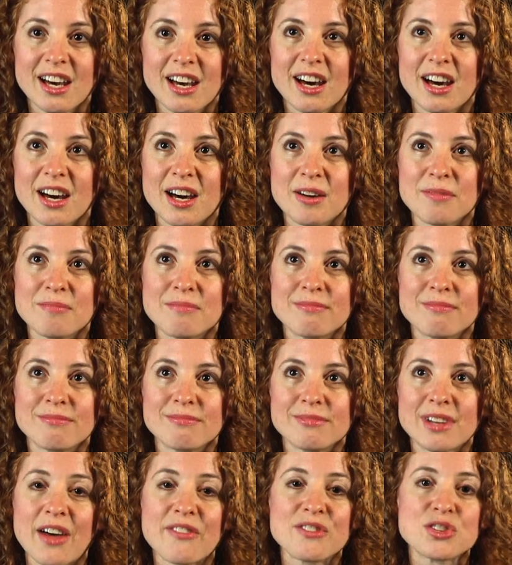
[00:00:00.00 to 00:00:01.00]

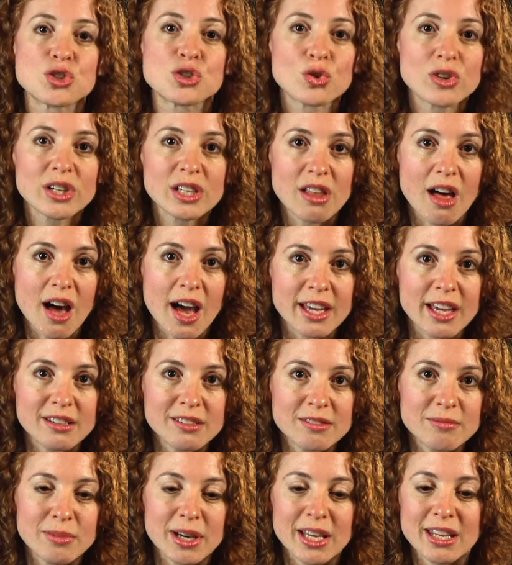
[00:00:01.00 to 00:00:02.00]
um, not in the
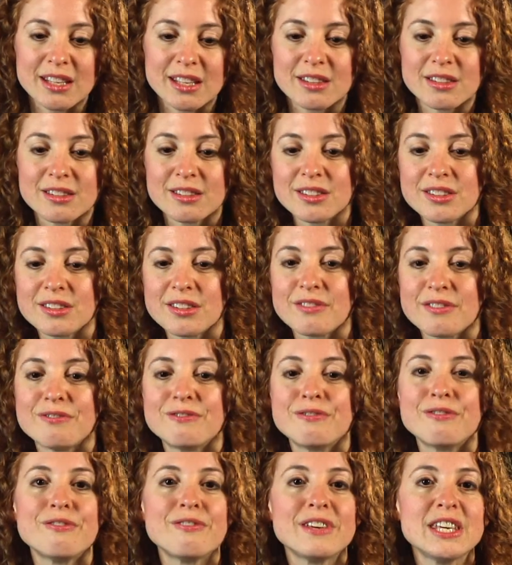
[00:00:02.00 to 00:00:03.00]
storyline, but in the
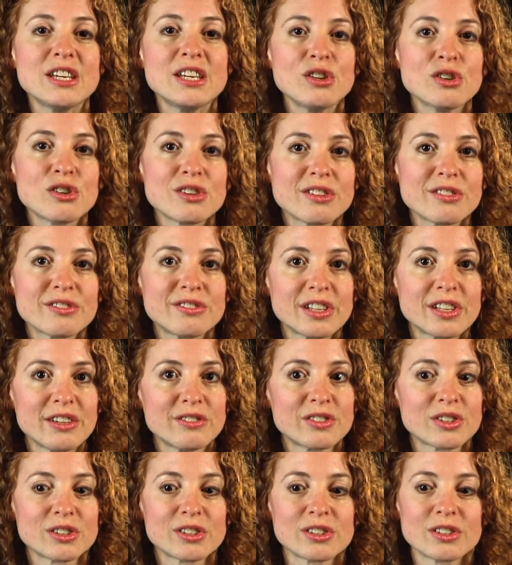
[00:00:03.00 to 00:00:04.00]
feel or the
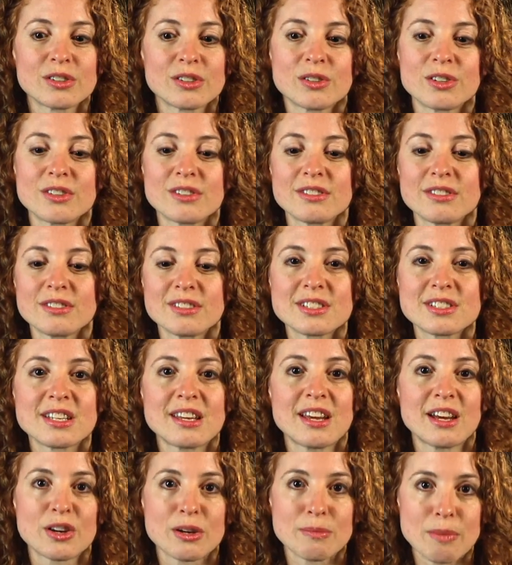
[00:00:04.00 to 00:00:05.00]
flavor
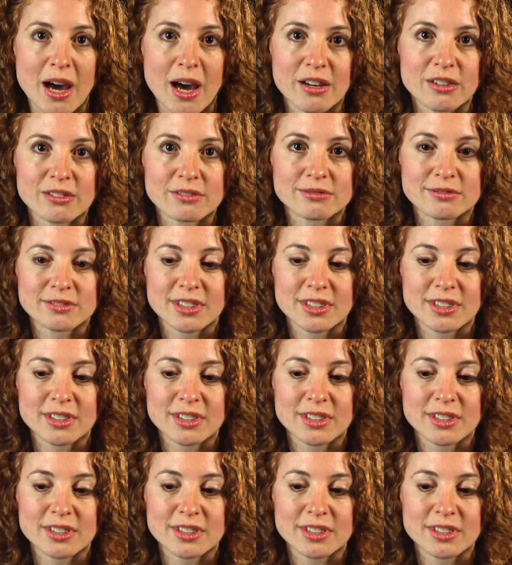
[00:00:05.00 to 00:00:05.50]
to Harry Potter.